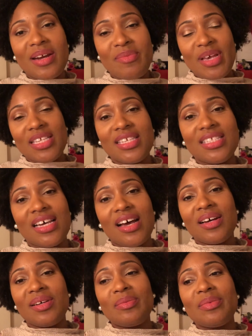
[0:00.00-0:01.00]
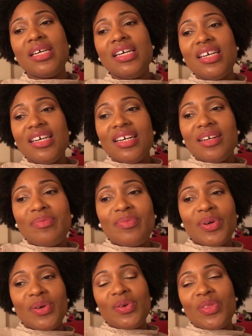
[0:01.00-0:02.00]
an amazing time
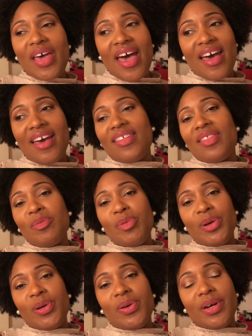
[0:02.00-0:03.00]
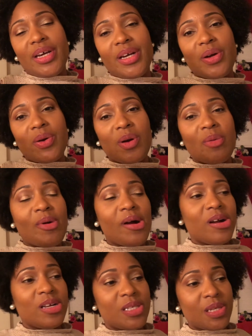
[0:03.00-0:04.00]
both at the Boil and Cocoa
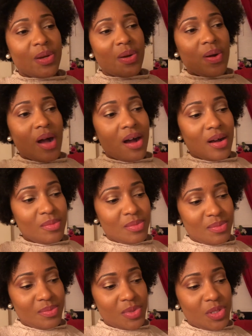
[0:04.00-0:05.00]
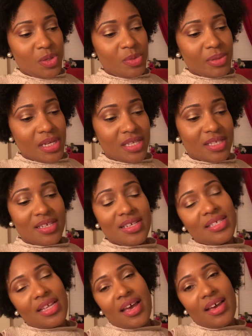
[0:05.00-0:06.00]
Bar. So um, two
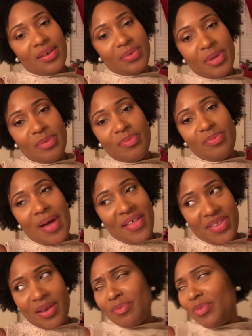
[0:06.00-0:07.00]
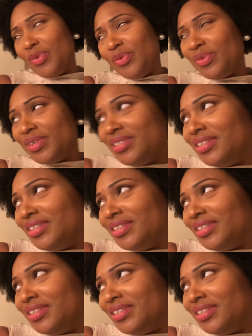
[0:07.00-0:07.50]
places that we I think both would